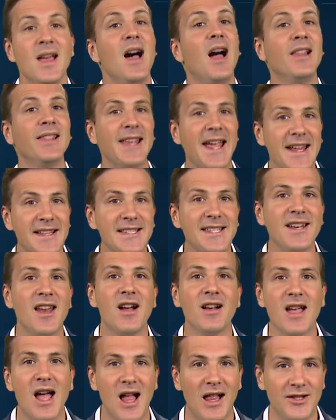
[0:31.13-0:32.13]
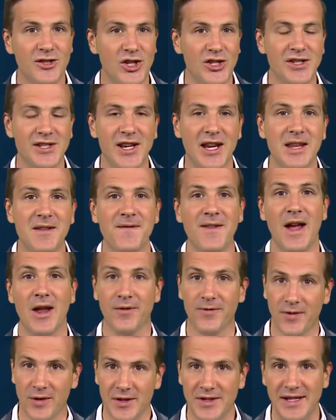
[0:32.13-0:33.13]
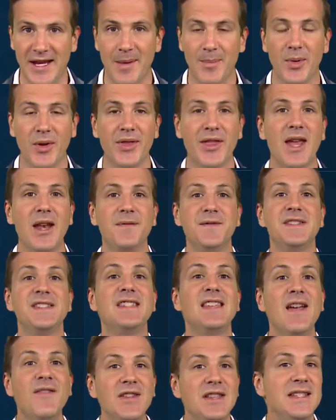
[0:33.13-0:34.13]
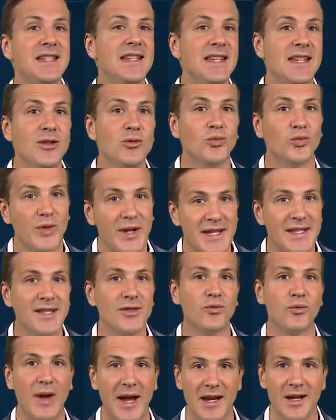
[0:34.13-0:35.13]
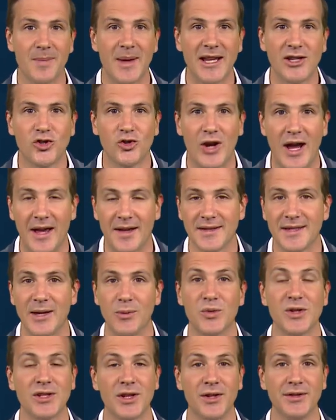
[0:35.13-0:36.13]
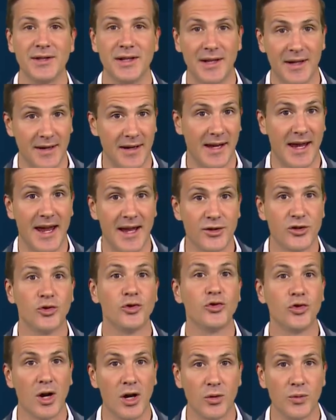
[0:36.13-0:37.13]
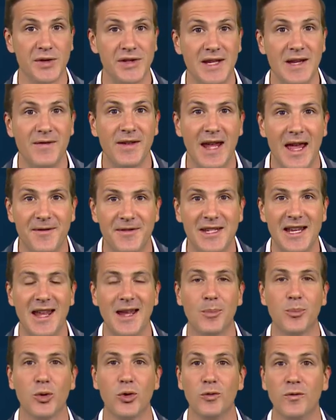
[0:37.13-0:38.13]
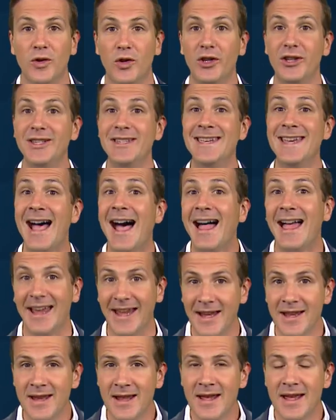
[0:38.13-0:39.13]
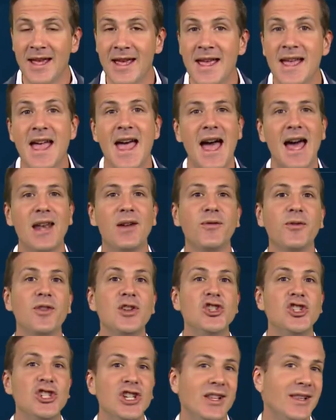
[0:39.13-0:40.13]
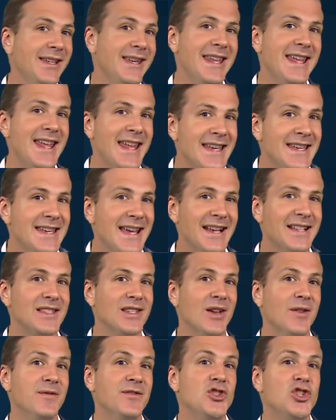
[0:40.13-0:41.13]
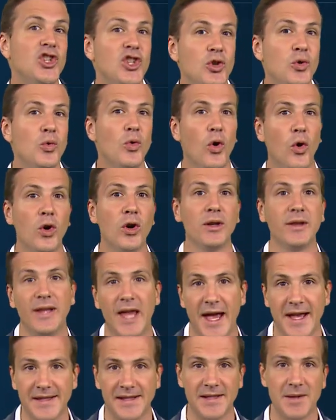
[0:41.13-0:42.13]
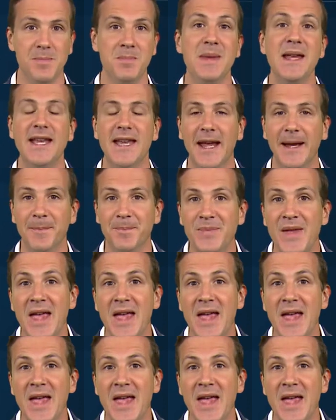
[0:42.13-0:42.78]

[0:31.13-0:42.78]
A Lancet Oncology study found, for example, that of 17 recent randomized trials that resulted in a cancer drug receiving FDA approval, nine had a fragility index of two or less, meaning